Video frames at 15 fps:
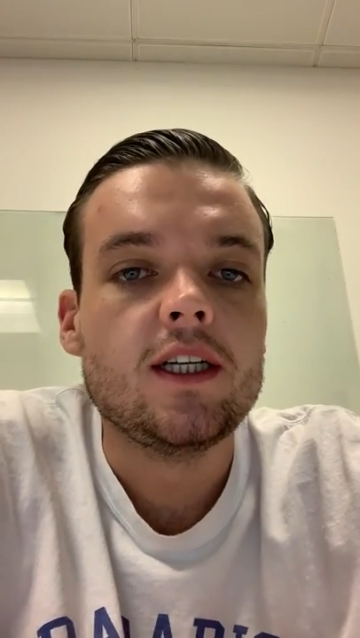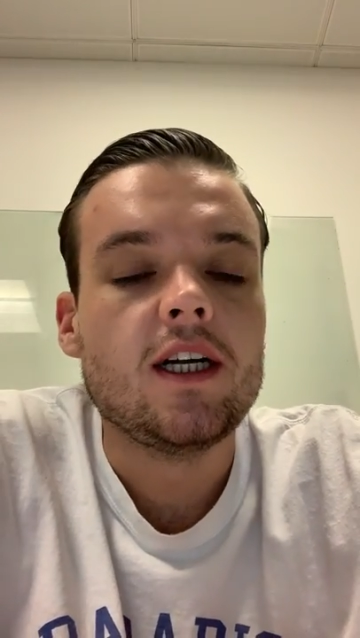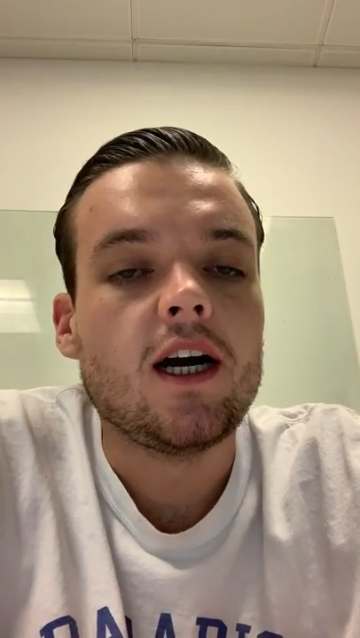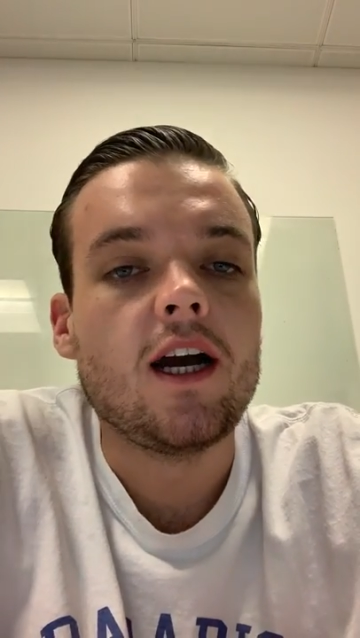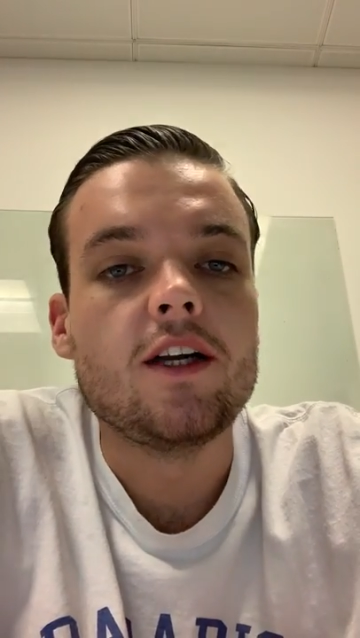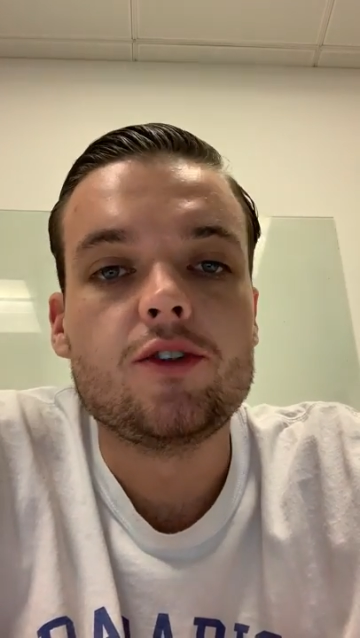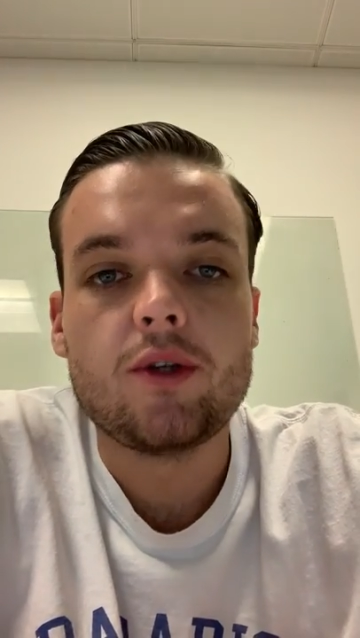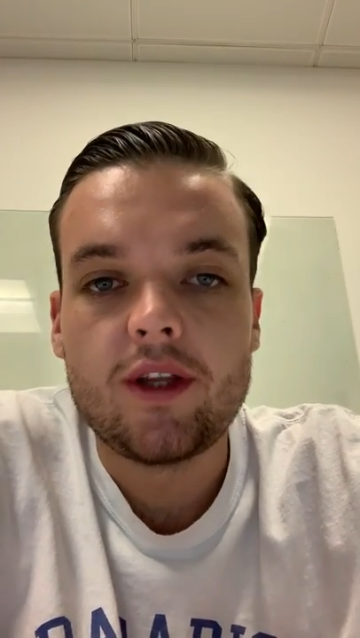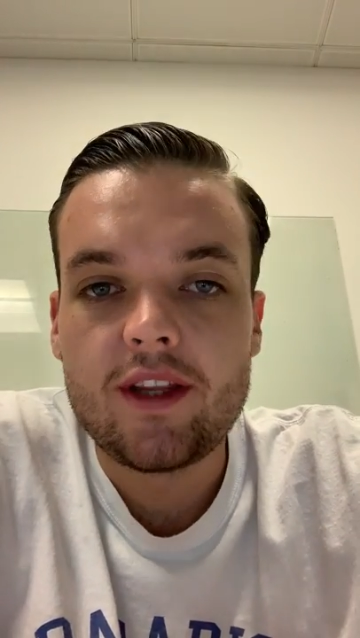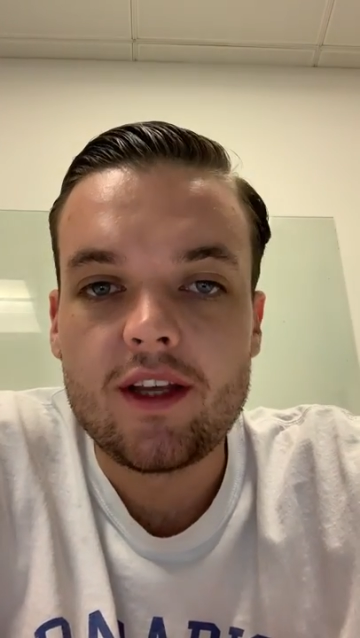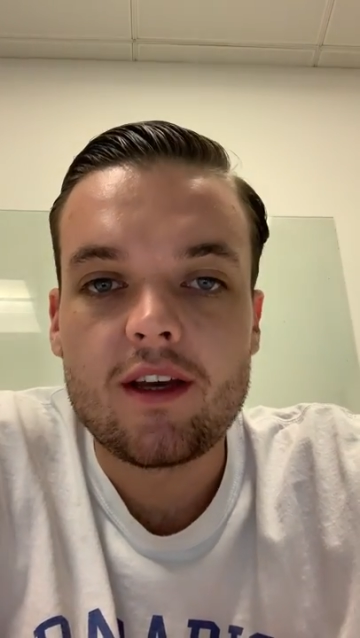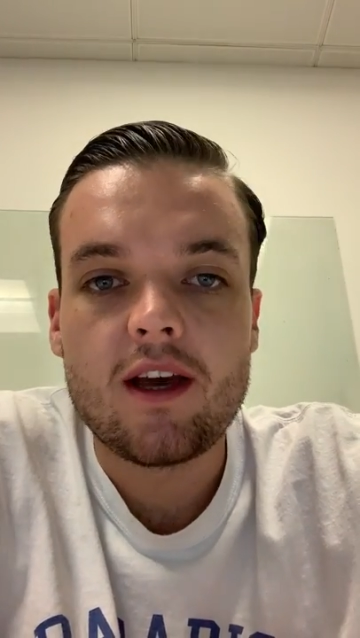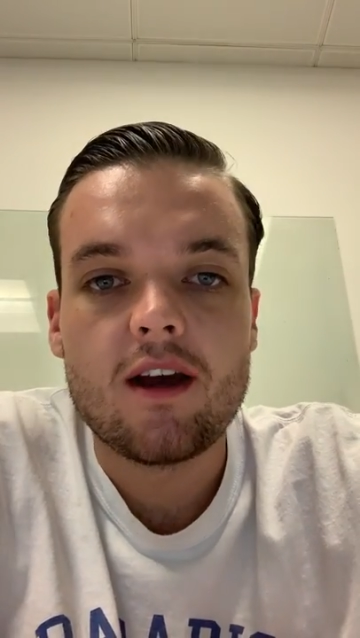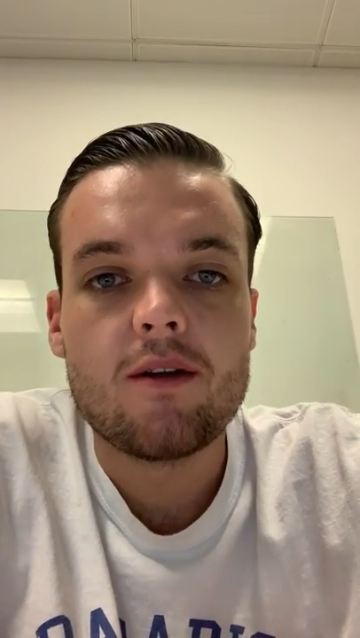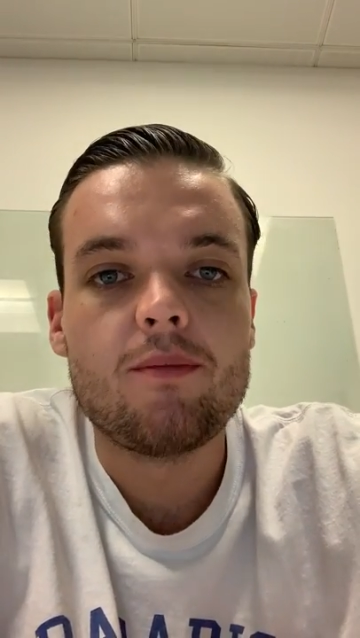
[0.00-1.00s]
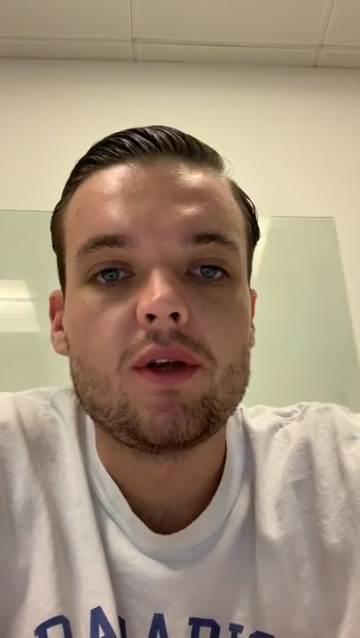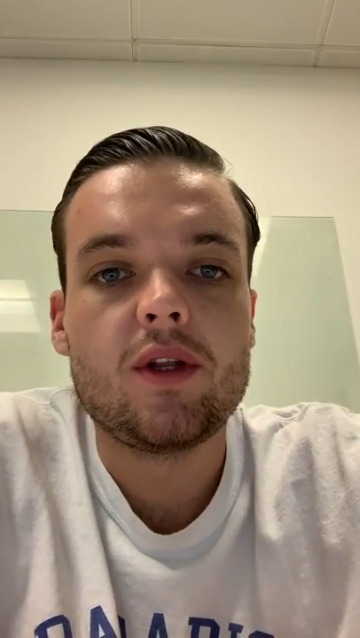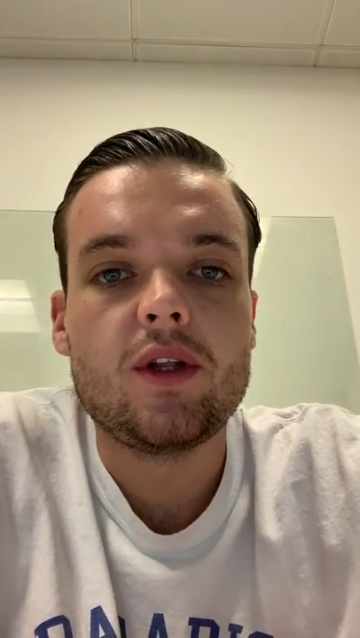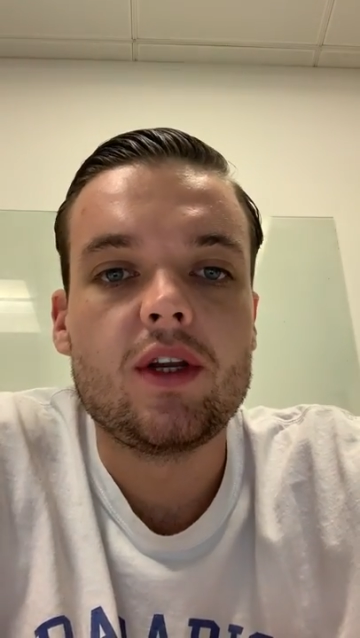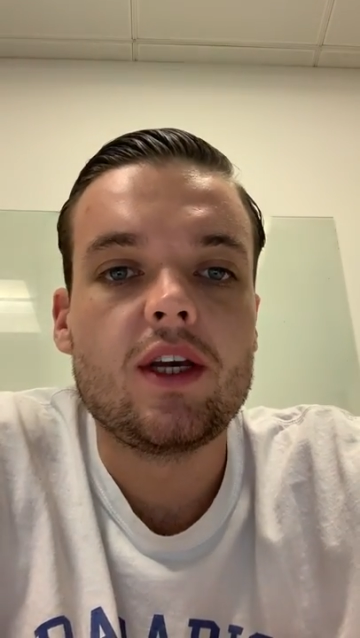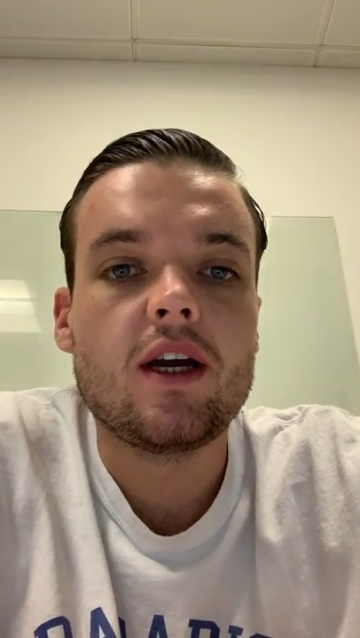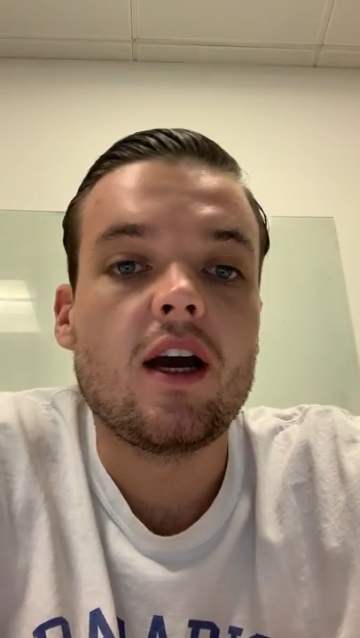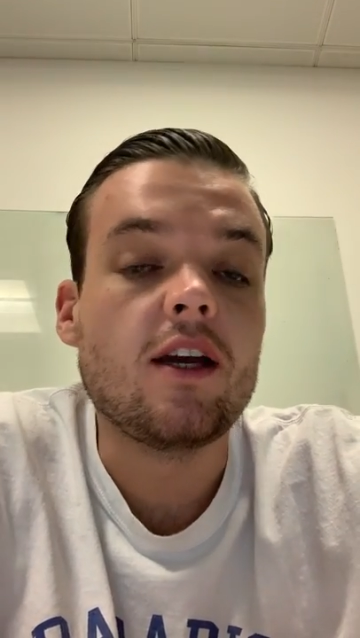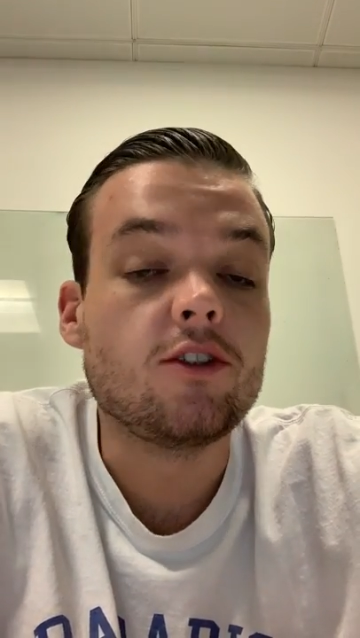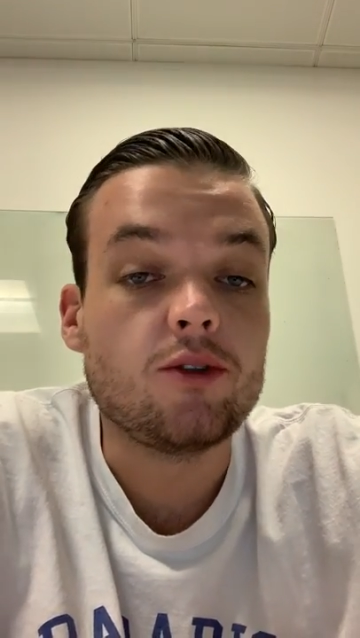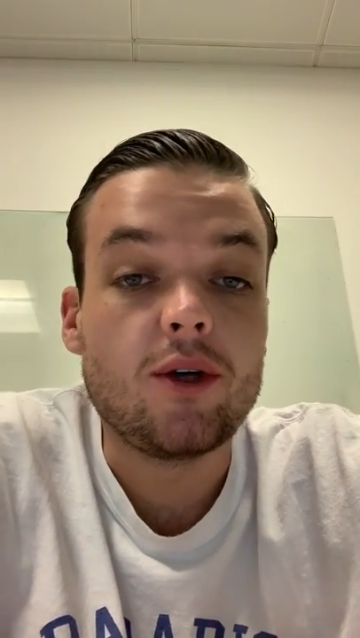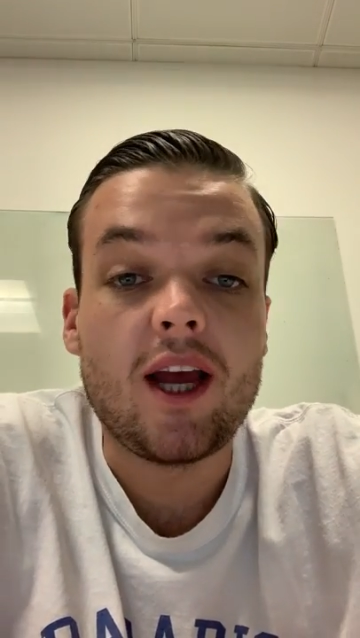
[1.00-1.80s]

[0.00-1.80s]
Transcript: I enjoy the accountability. I enjoy